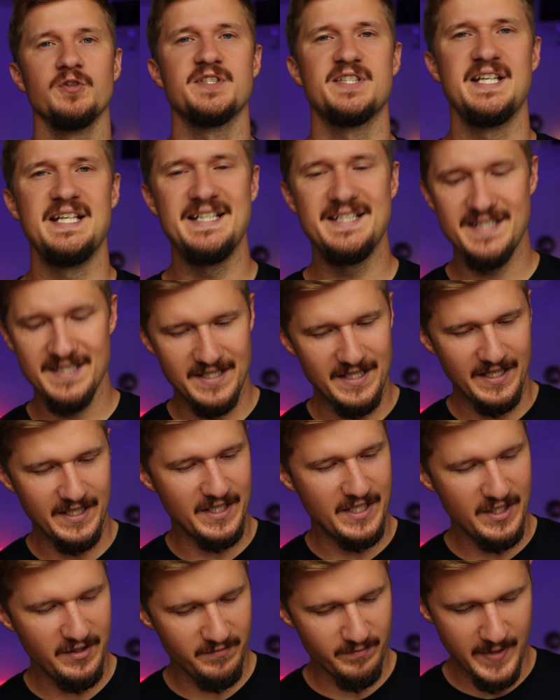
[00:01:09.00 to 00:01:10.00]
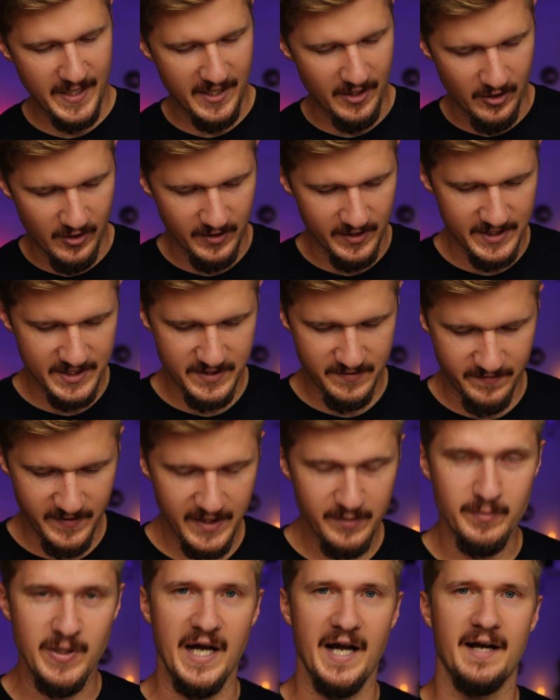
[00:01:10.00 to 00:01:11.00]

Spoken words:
season, and give my honest feedback.